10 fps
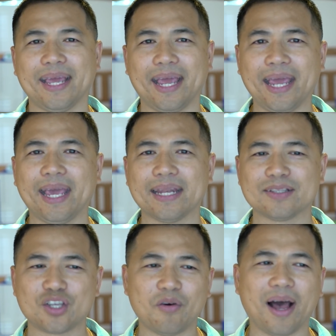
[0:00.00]
And
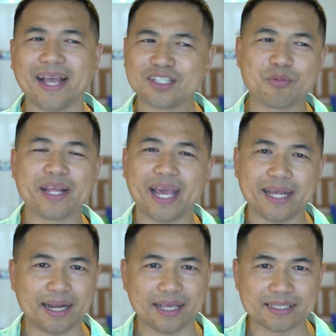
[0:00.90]
so I just went ahead
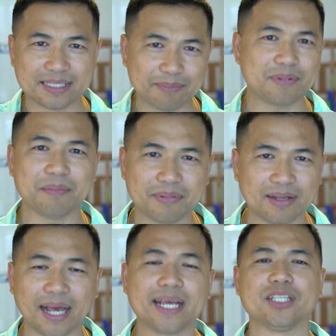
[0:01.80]
and I zipped the
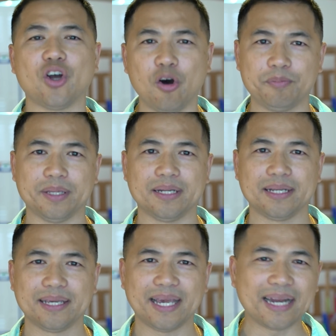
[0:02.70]
luggage open,
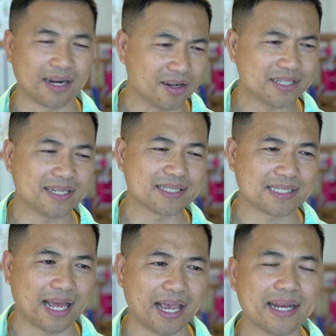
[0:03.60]
and I looked
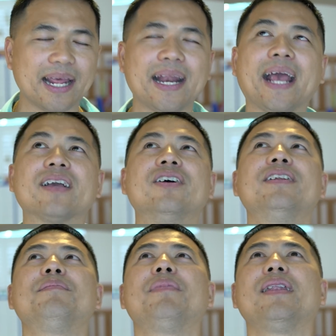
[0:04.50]
inside, and I
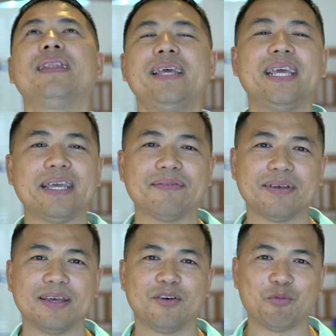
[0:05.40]
couldn't believe
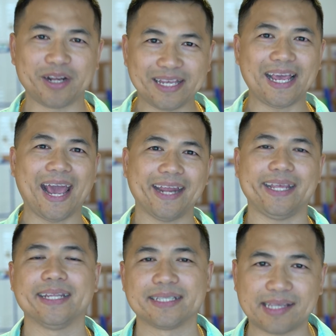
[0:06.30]
what he had
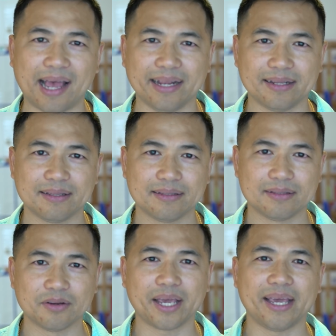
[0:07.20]
inside,
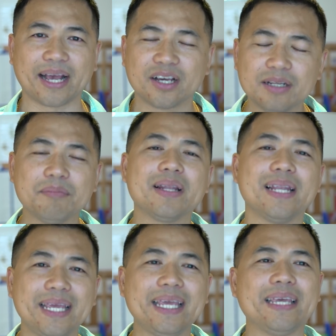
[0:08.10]
okay? I couldn't
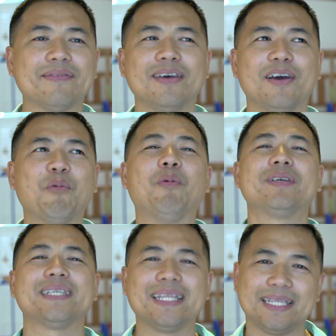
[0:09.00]
believe what
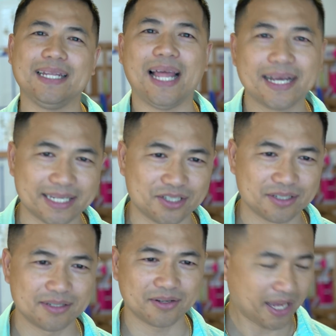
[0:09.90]
was in the luggage,
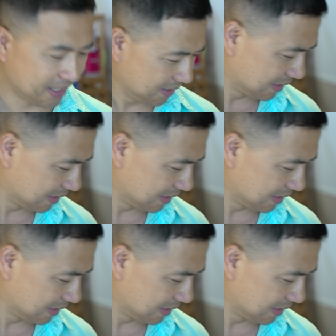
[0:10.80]
okay?